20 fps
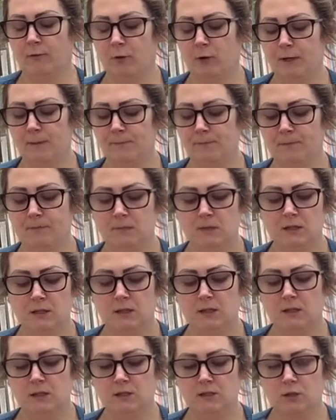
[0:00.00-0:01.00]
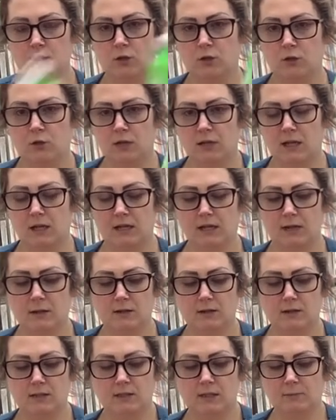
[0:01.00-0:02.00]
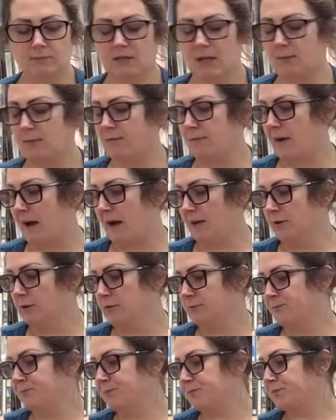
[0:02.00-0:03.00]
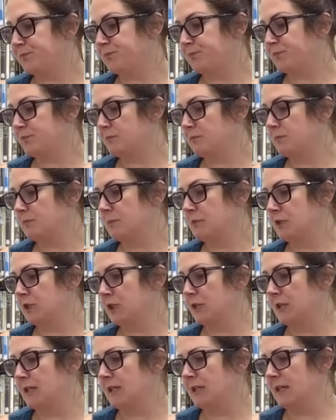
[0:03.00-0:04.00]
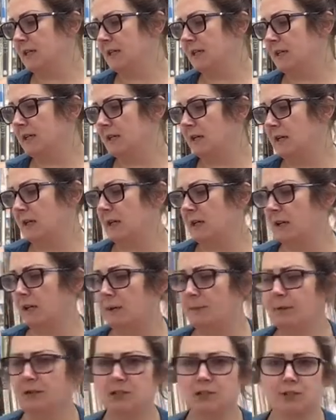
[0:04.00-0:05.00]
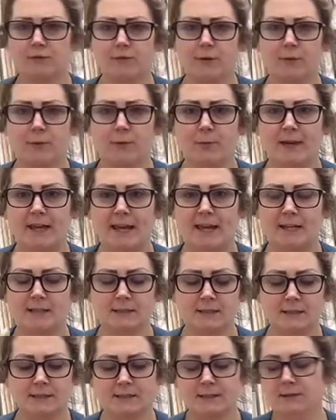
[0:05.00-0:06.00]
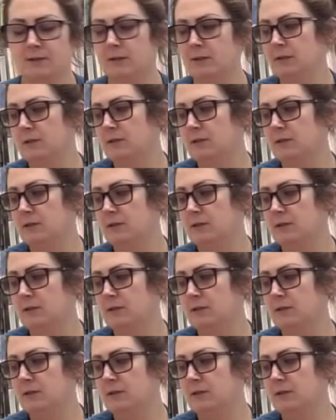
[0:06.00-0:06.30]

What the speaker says: for. So get some type of bottle. You're going to need a bunch of rubber bands,